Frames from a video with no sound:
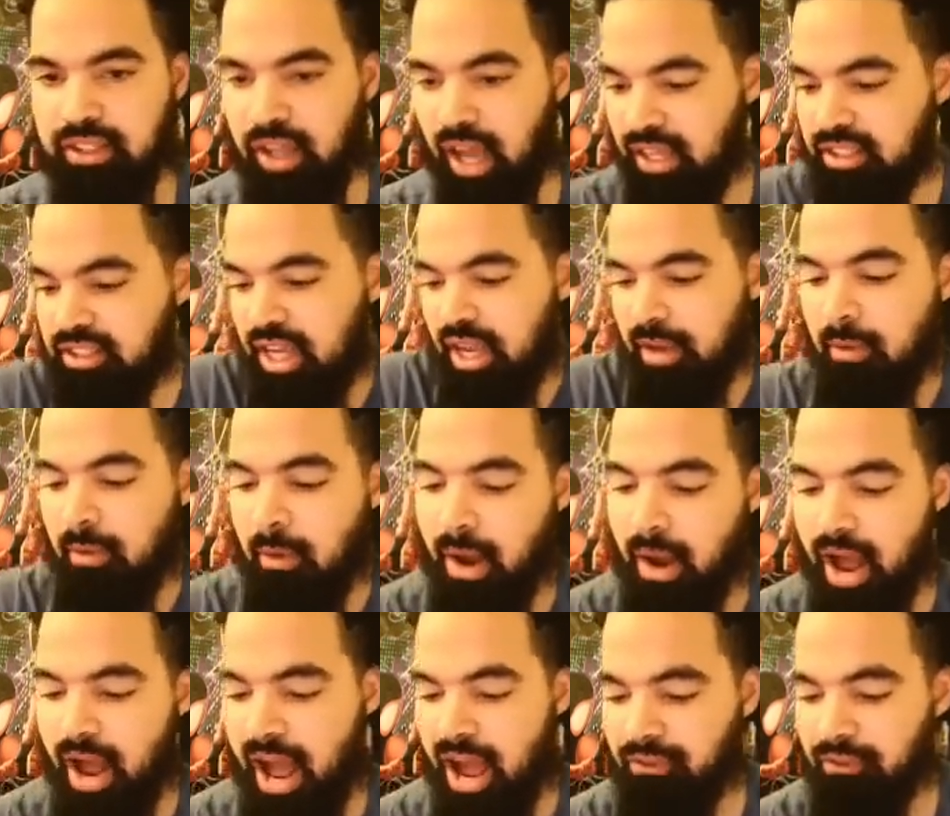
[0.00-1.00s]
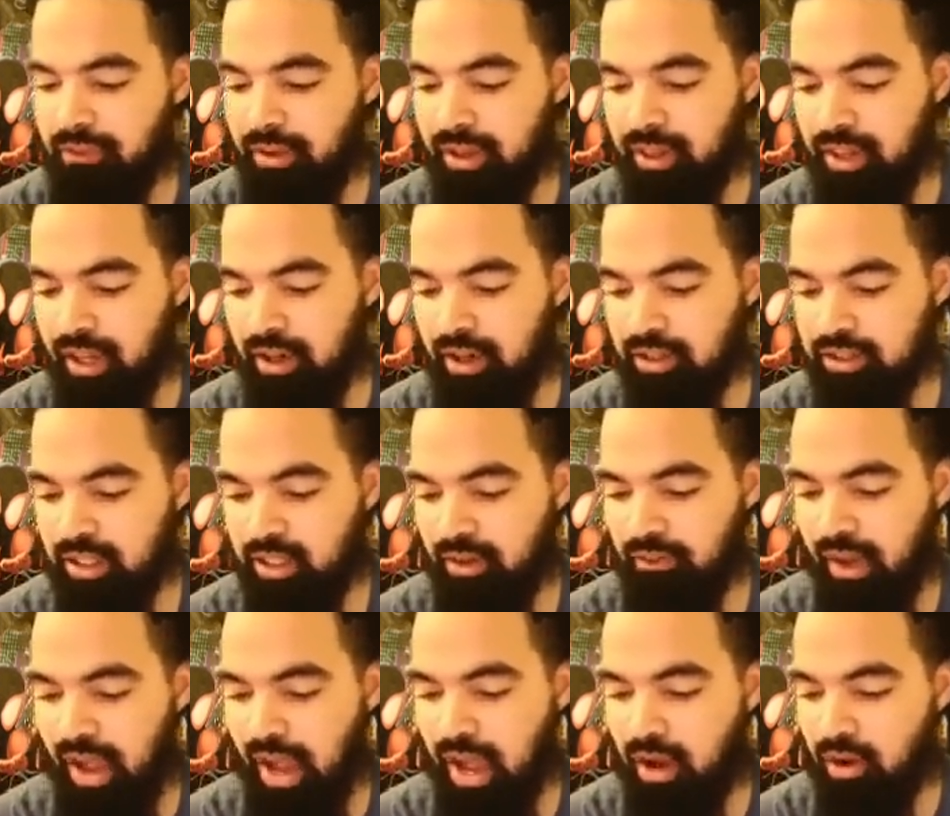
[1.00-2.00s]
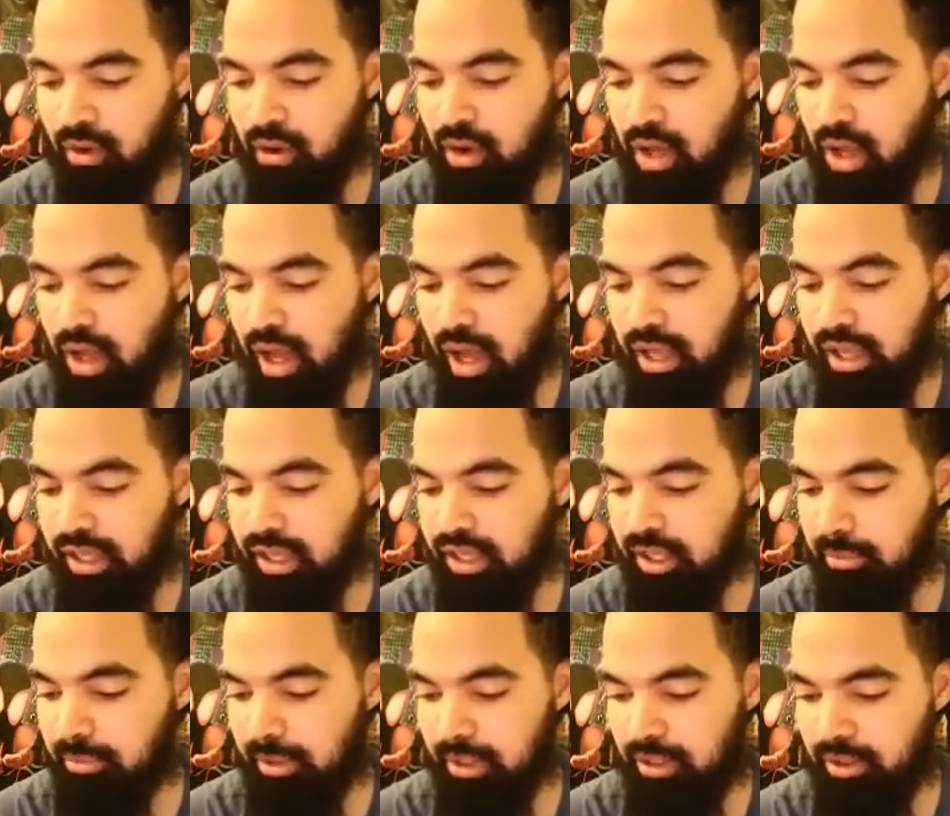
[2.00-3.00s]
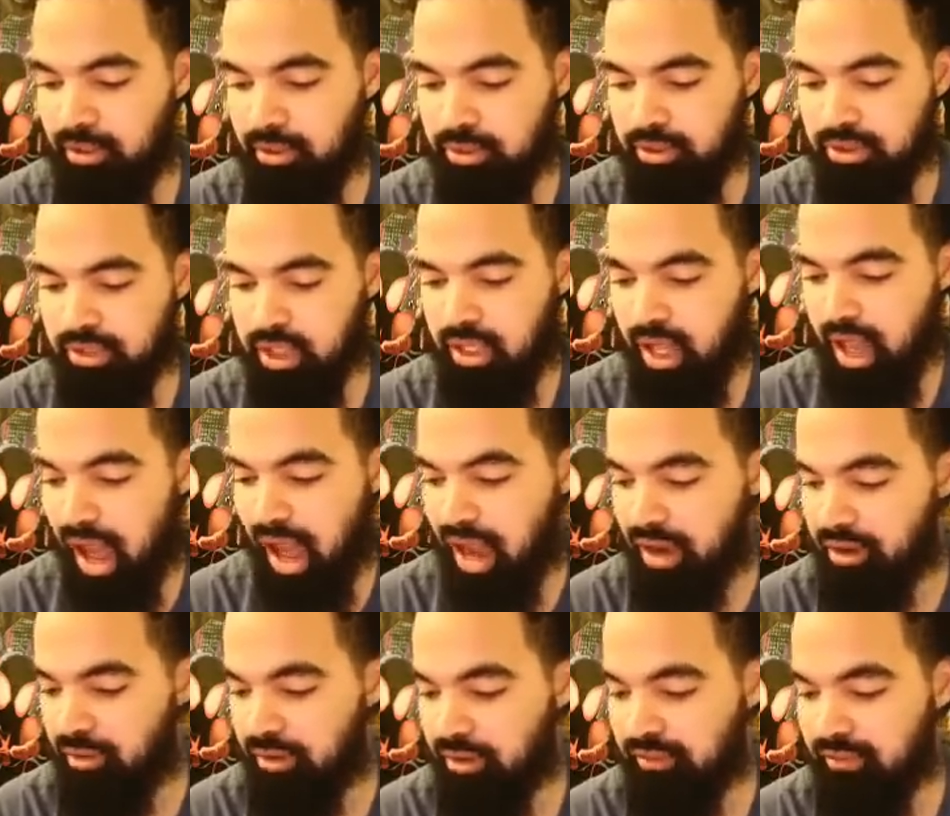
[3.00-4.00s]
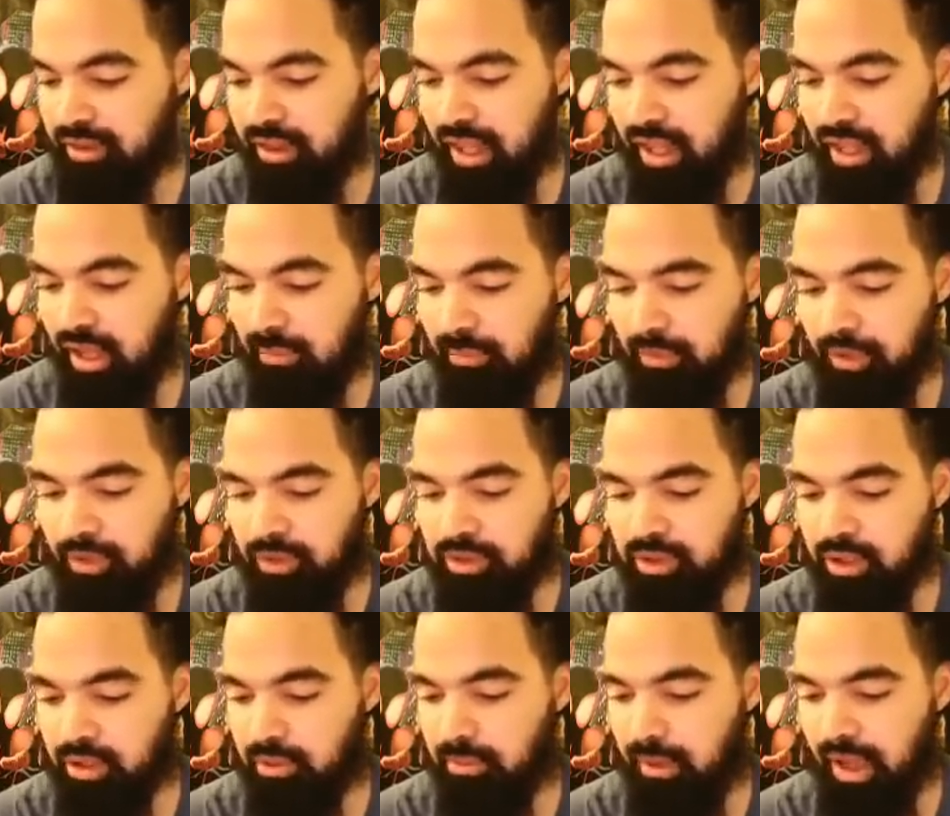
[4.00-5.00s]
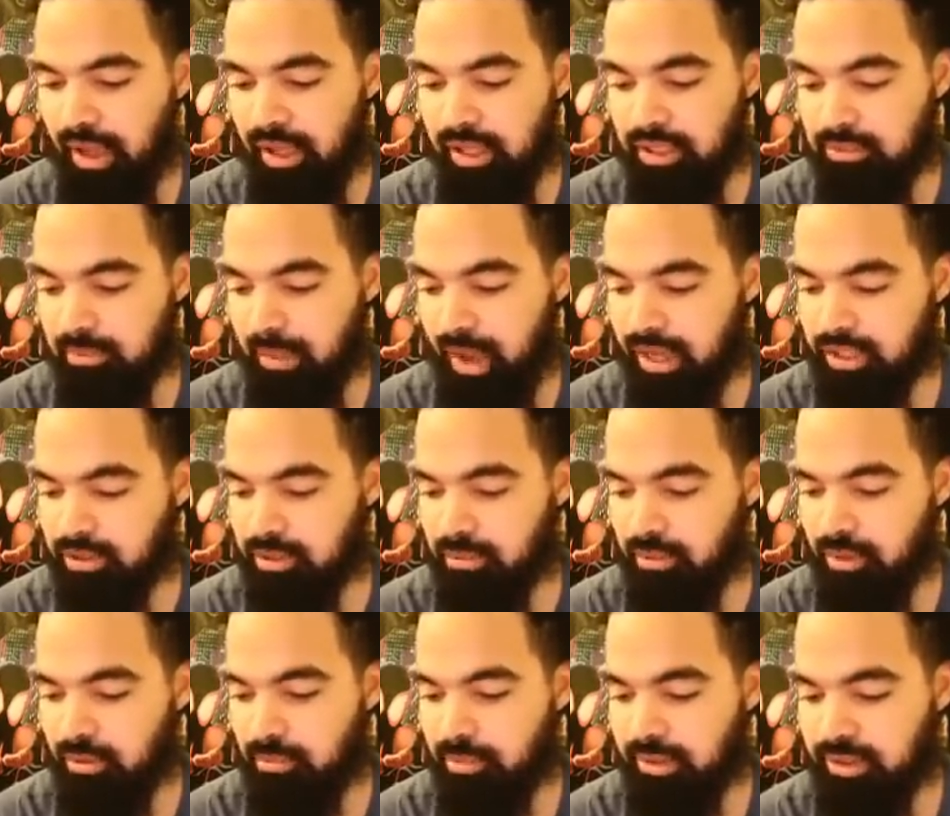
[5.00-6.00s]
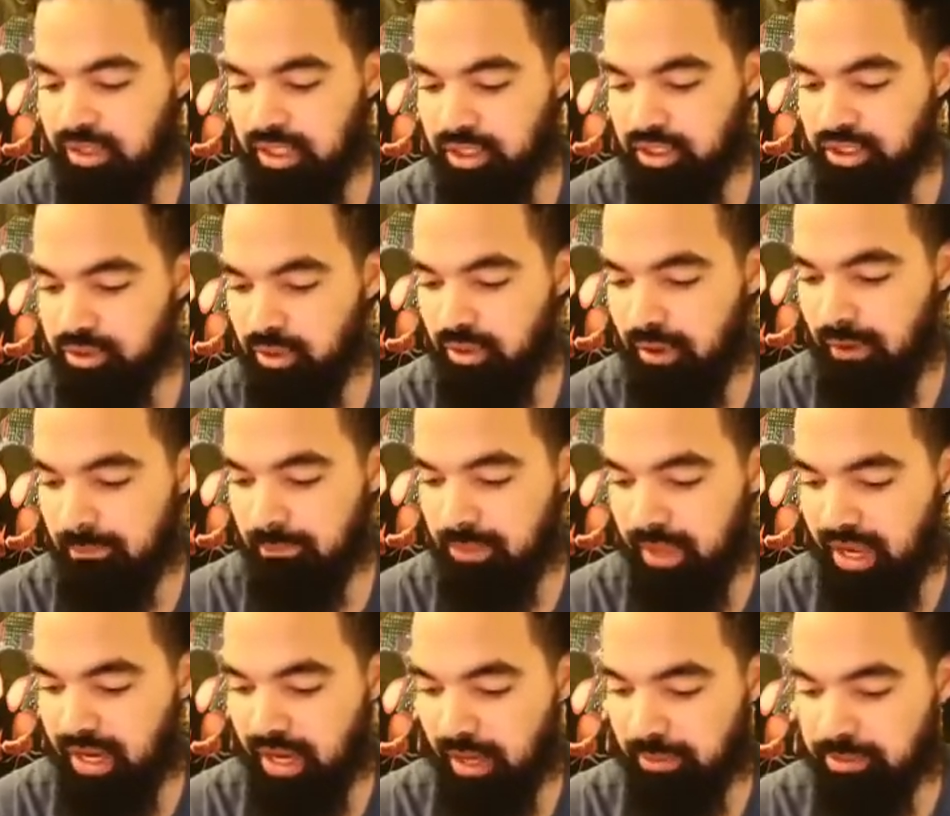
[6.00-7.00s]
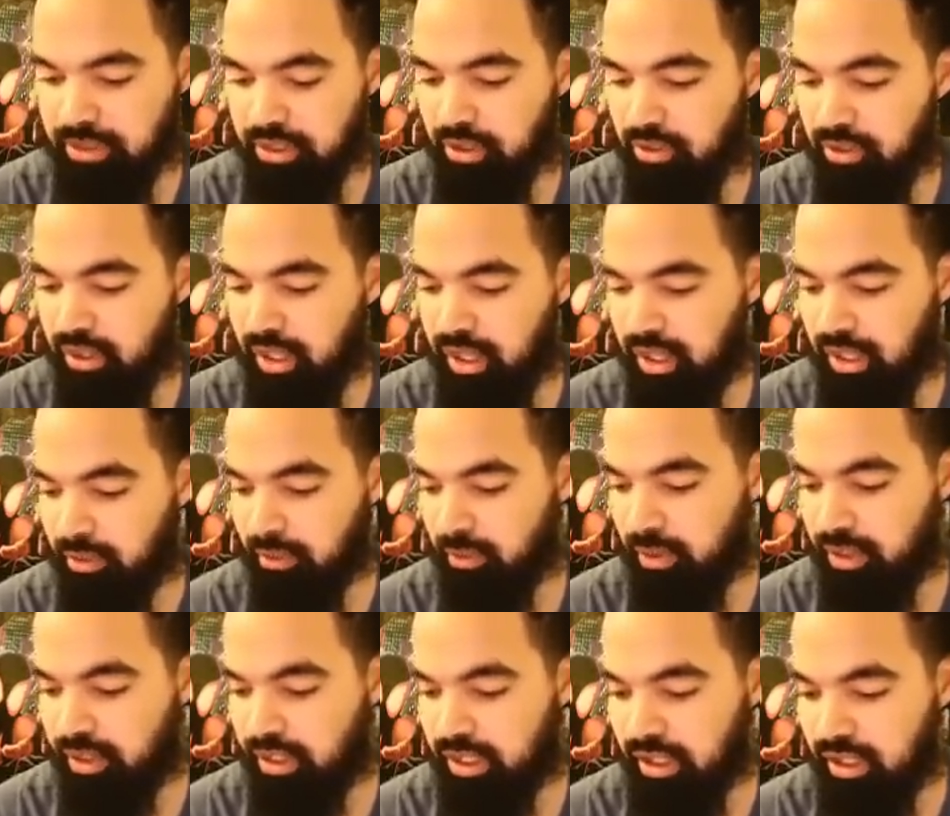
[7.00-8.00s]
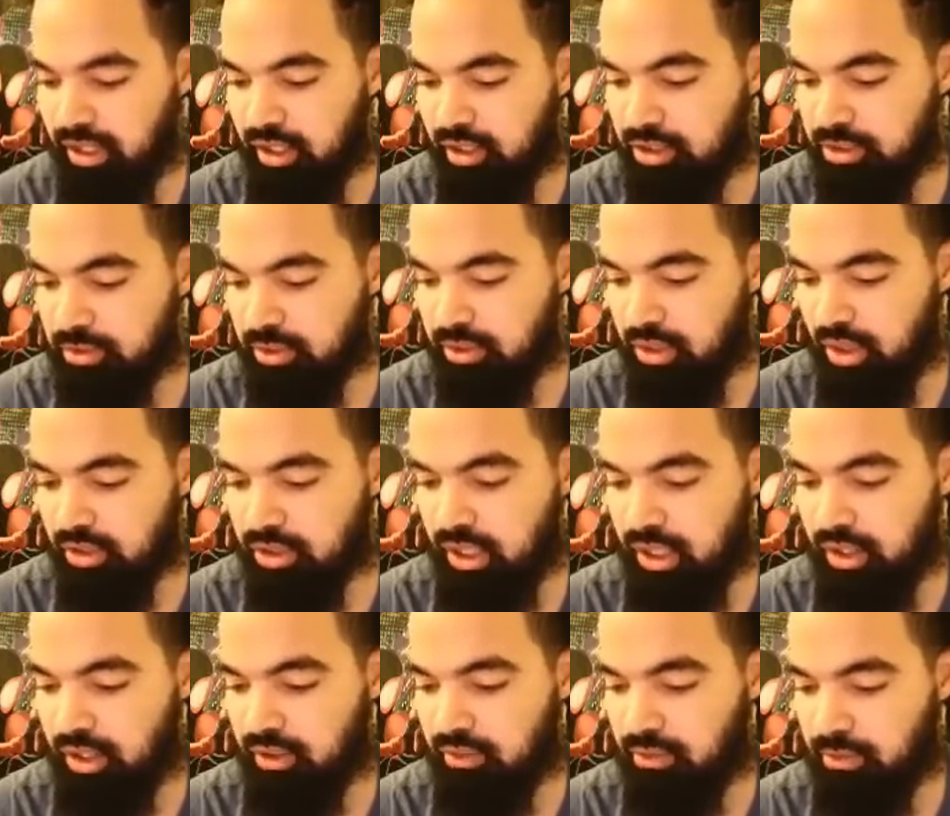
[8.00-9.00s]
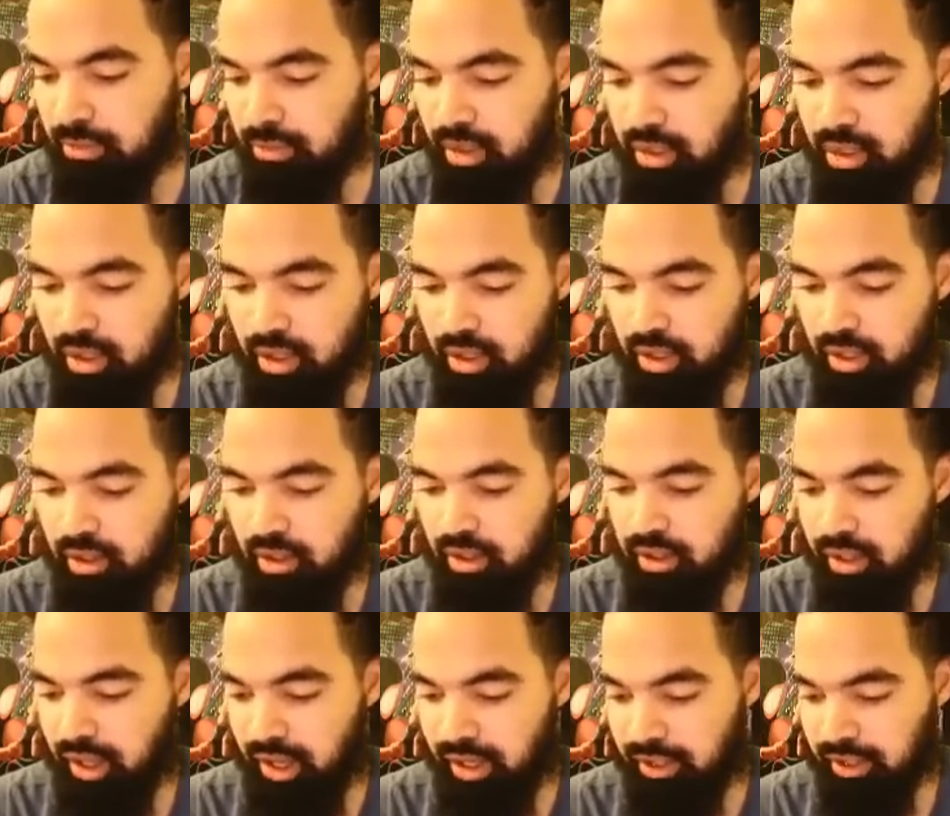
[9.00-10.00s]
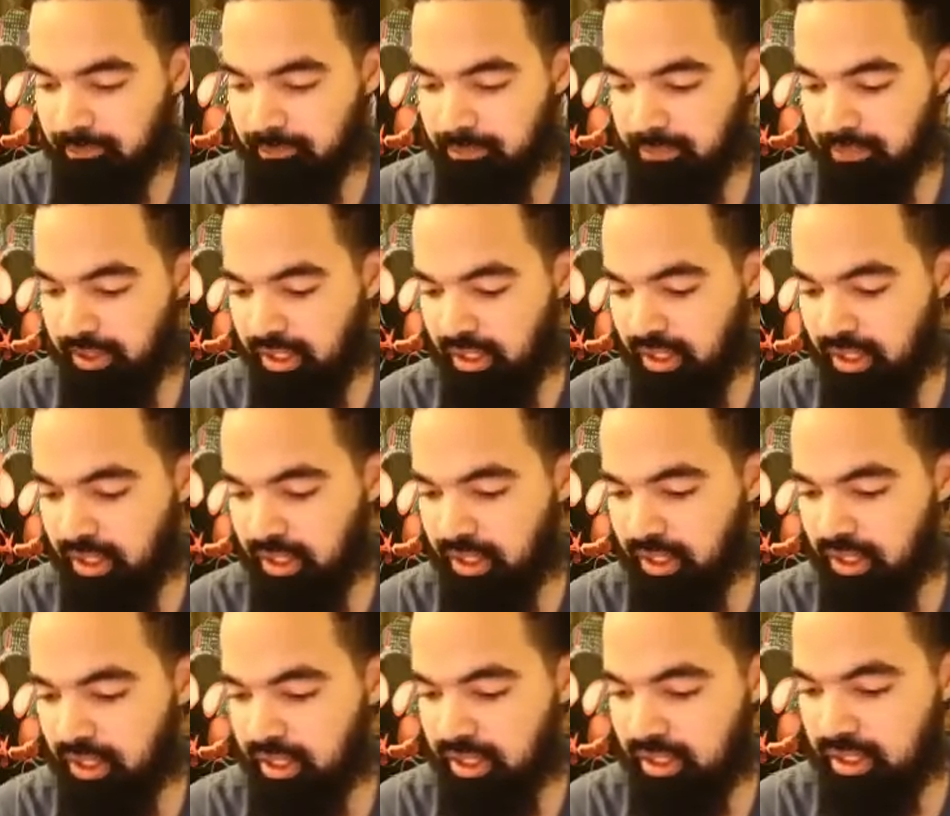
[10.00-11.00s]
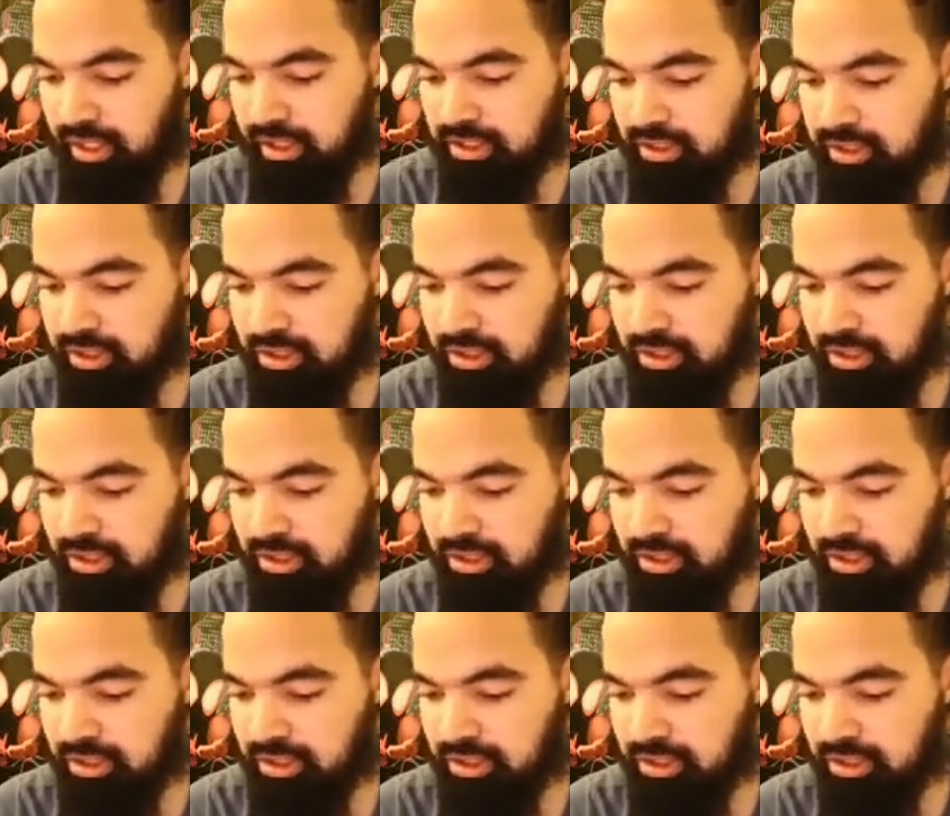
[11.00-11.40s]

I say I'm about halfway there of how he could be used. I don't even think I'm using him at his maximum potential, and I'm still getting ridiculous results out of him. Like, he is...